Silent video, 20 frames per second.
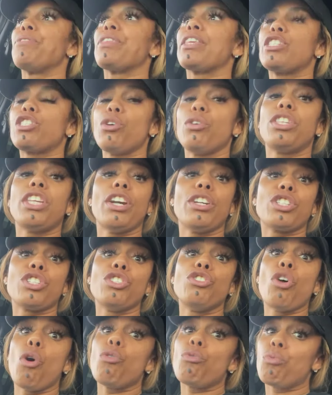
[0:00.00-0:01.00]
So there's
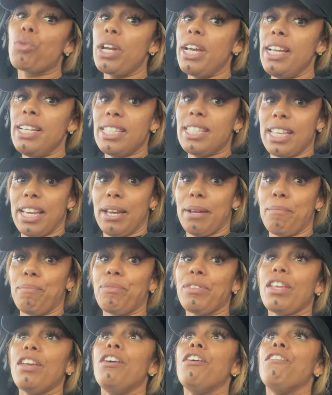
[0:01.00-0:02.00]
no reason
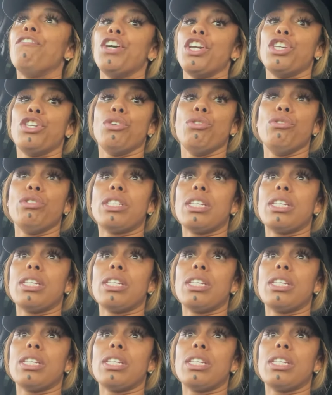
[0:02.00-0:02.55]
for you